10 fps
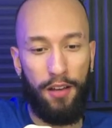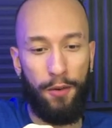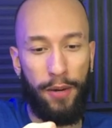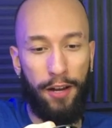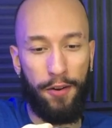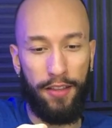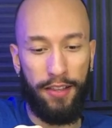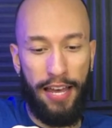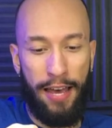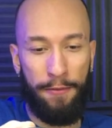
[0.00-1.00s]
we can go to the
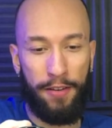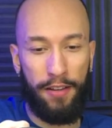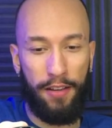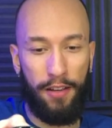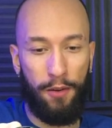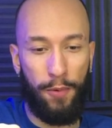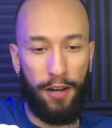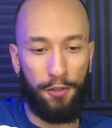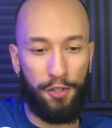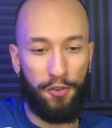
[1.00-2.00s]
left, we can
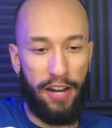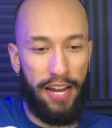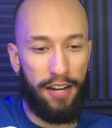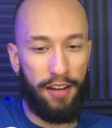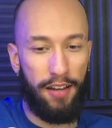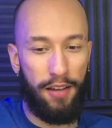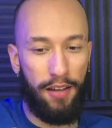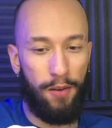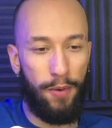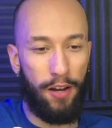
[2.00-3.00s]
go straight,
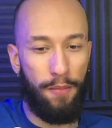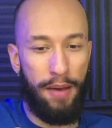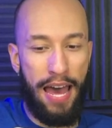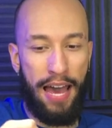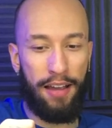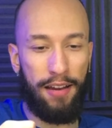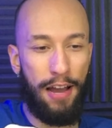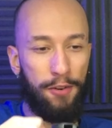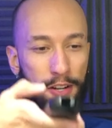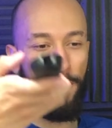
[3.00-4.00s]
can go back.
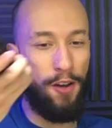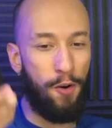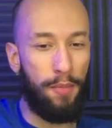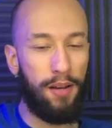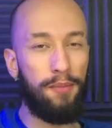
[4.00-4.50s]
Now return home.